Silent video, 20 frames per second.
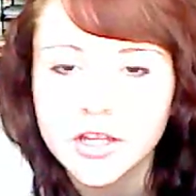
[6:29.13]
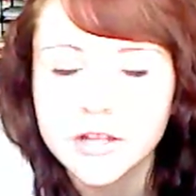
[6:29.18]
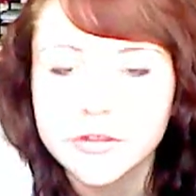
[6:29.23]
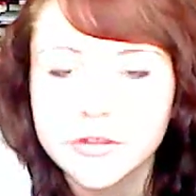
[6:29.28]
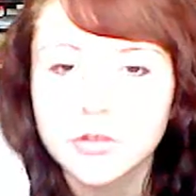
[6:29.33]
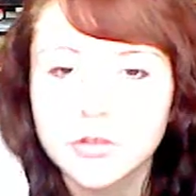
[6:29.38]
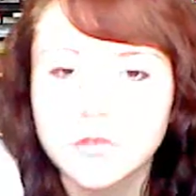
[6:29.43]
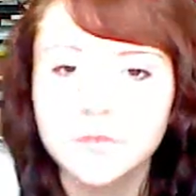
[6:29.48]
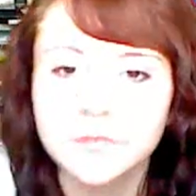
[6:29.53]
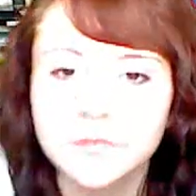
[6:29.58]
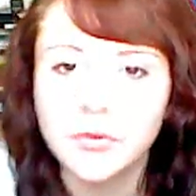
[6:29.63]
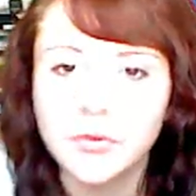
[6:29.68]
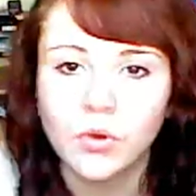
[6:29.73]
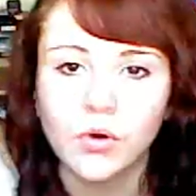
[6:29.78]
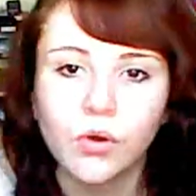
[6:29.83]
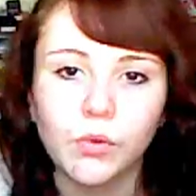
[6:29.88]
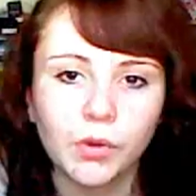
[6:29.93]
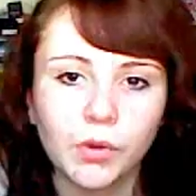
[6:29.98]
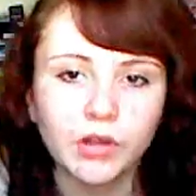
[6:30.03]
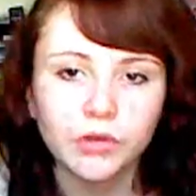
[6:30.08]
They do
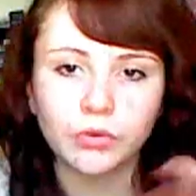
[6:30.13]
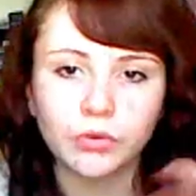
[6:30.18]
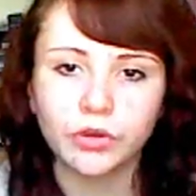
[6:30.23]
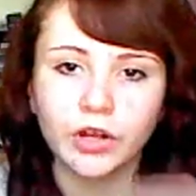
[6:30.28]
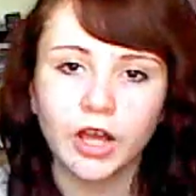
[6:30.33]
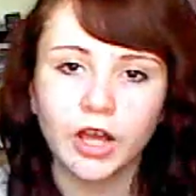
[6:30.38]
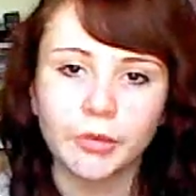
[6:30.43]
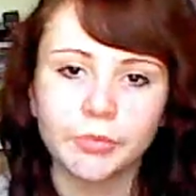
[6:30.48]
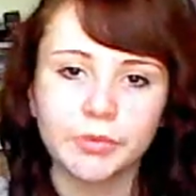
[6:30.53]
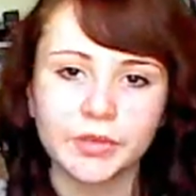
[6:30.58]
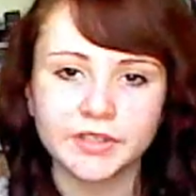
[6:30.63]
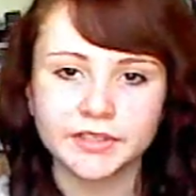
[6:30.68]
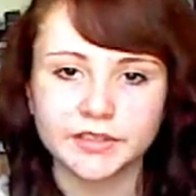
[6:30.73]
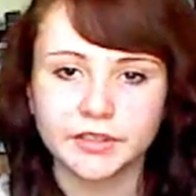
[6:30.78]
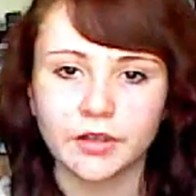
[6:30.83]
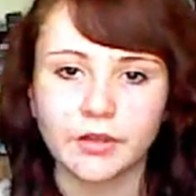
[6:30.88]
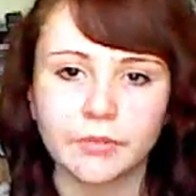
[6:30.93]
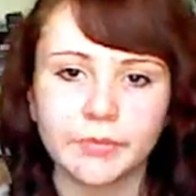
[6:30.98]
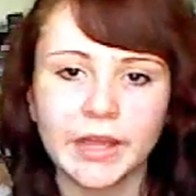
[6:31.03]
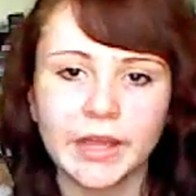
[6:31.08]
four, one called
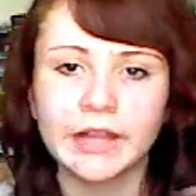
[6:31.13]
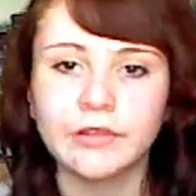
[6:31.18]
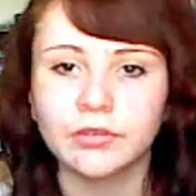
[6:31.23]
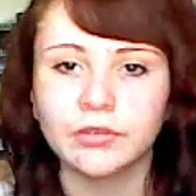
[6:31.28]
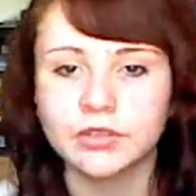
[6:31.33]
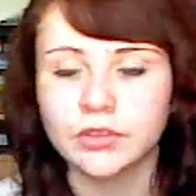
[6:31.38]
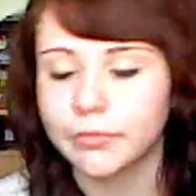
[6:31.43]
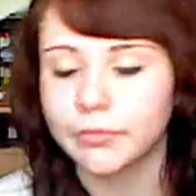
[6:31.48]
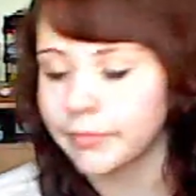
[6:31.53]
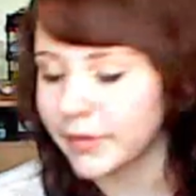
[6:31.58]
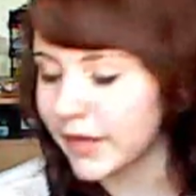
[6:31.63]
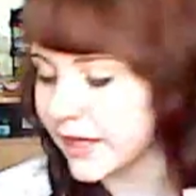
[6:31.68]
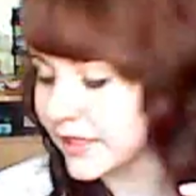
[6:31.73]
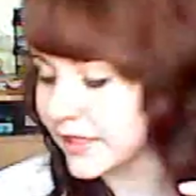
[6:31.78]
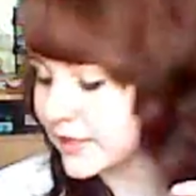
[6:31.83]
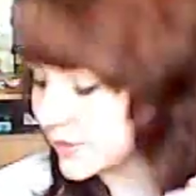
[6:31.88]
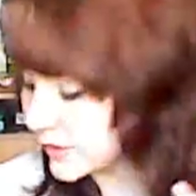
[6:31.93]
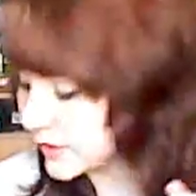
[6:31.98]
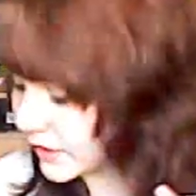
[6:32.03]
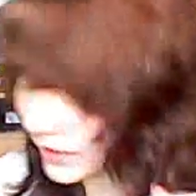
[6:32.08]
Herbalism, Angels on
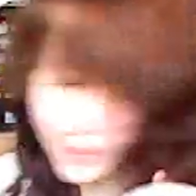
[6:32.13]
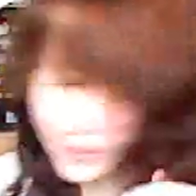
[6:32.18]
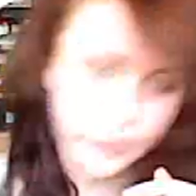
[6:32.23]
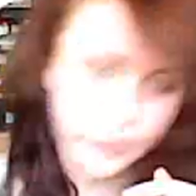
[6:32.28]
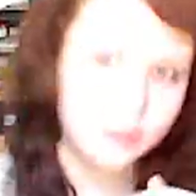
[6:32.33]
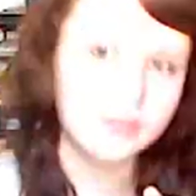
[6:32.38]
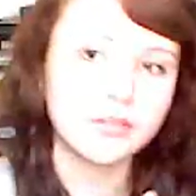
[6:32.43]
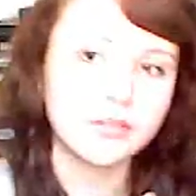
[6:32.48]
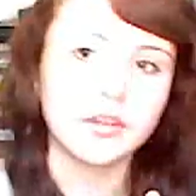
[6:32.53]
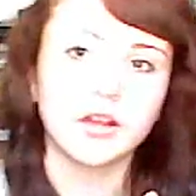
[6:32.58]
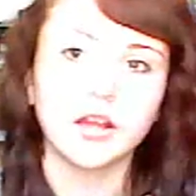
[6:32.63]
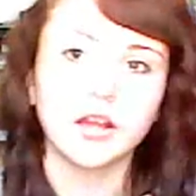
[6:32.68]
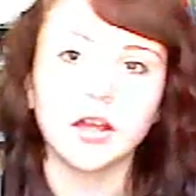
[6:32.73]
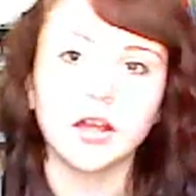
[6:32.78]
Bare Skin,